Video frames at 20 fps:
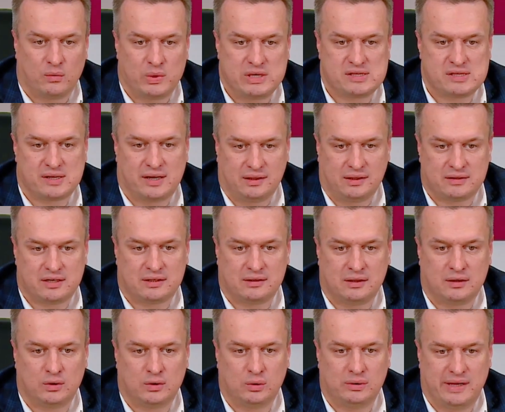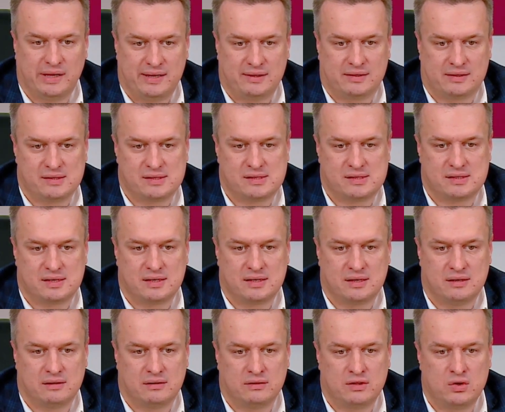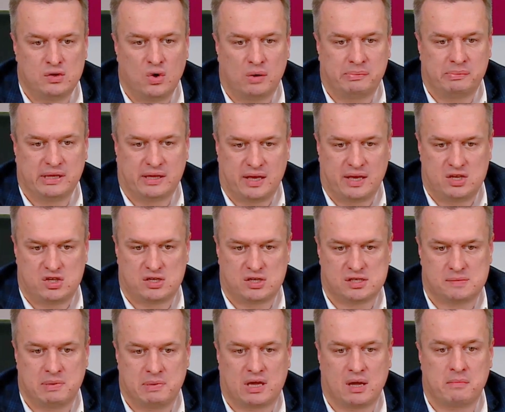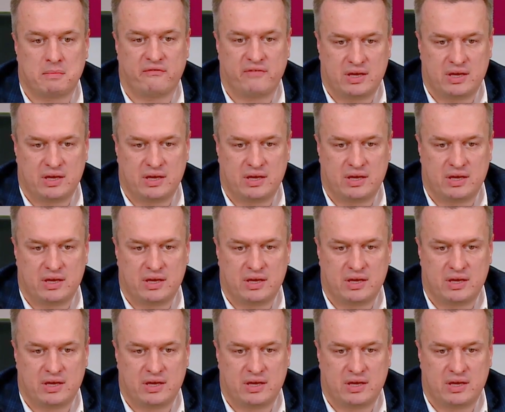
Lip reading: With ultra-low latency, new applications become